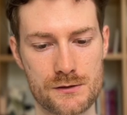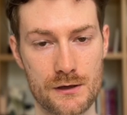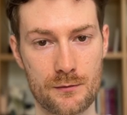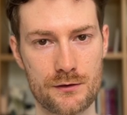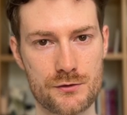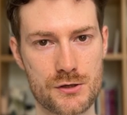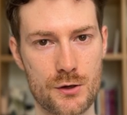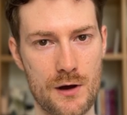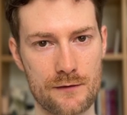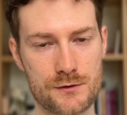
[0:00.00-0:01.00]
So I'm going to show
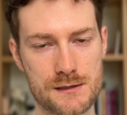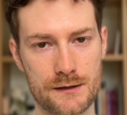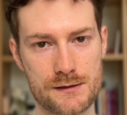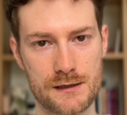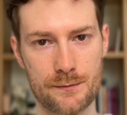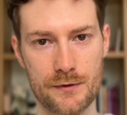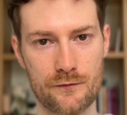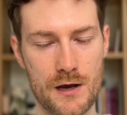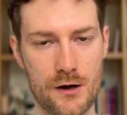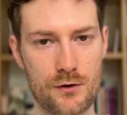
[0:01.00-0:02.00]
you how to set this up.
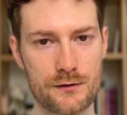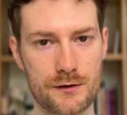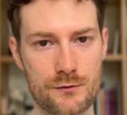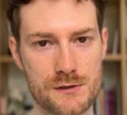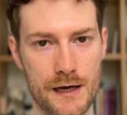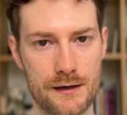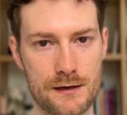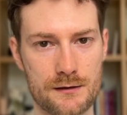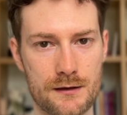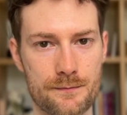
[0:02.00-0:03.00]
We are going to use
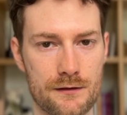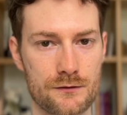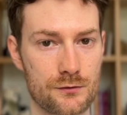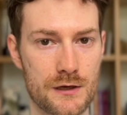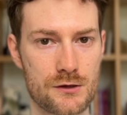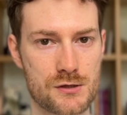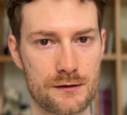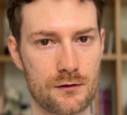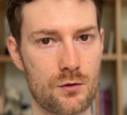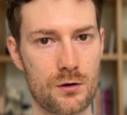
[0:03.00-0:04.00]
n8n, and to
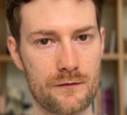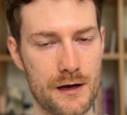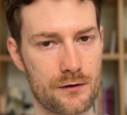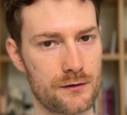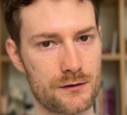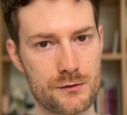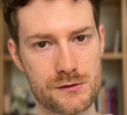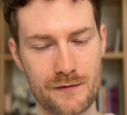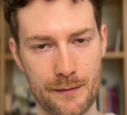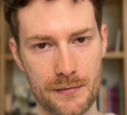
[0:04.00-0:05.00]
initiate a call we are going to
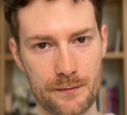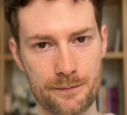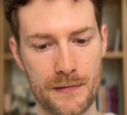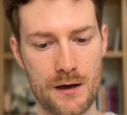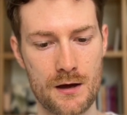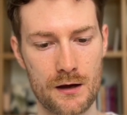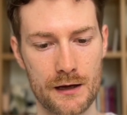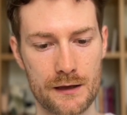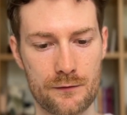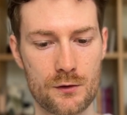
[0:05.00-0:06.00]
use Vapi.
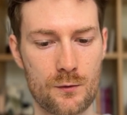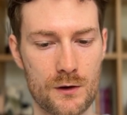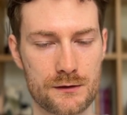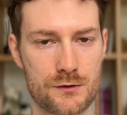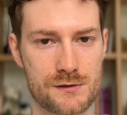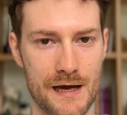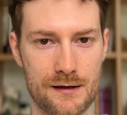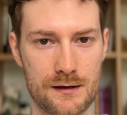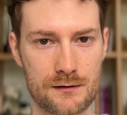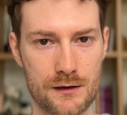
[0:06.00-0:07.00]
If you don't want to use
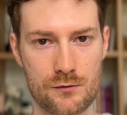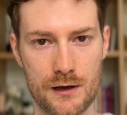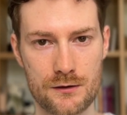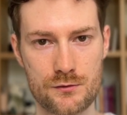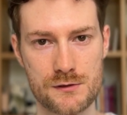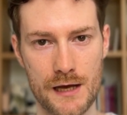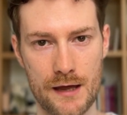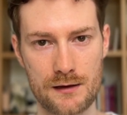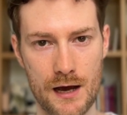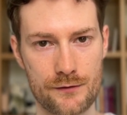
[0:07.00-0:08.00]
n8n, you can use
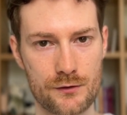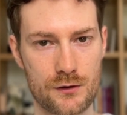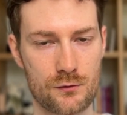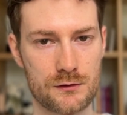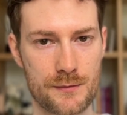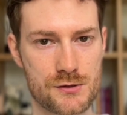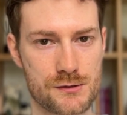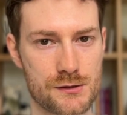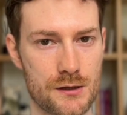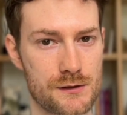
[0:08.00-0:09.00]
any other automation
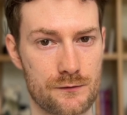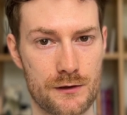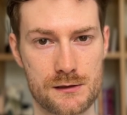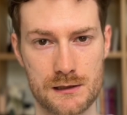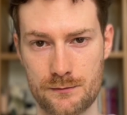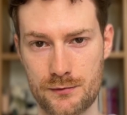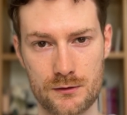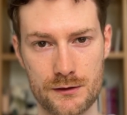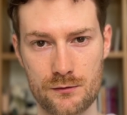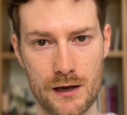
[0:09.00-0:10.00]
service. For
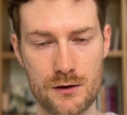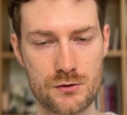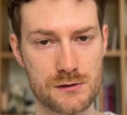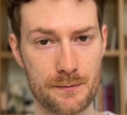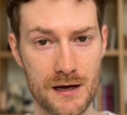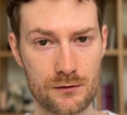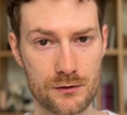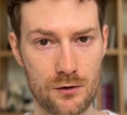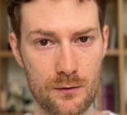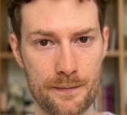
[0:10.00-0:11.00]
example, you can use
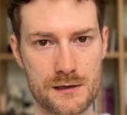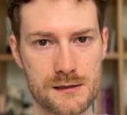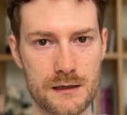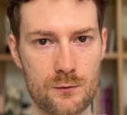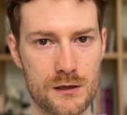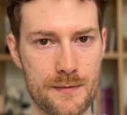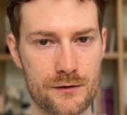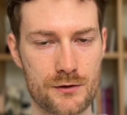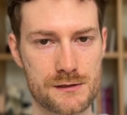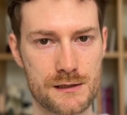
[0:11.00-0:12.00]
make.com. Basically what
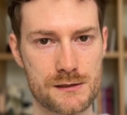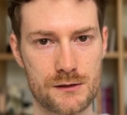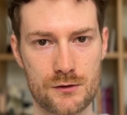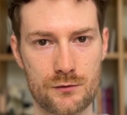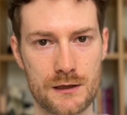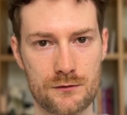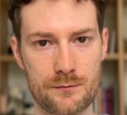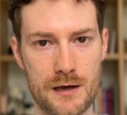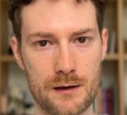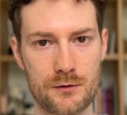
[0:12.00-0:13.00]
matters is you need to
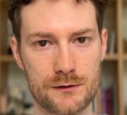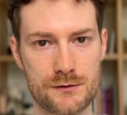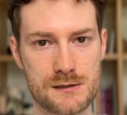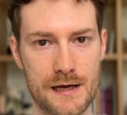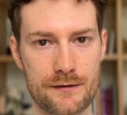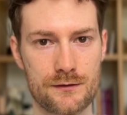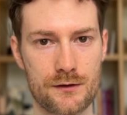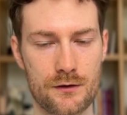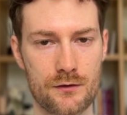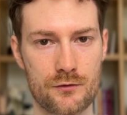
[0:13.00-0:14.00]
be able to
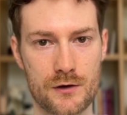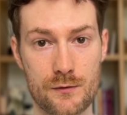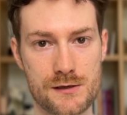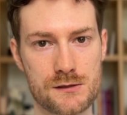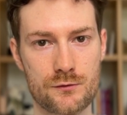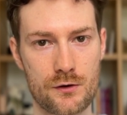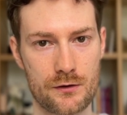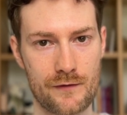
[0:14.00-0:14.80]
send a request to your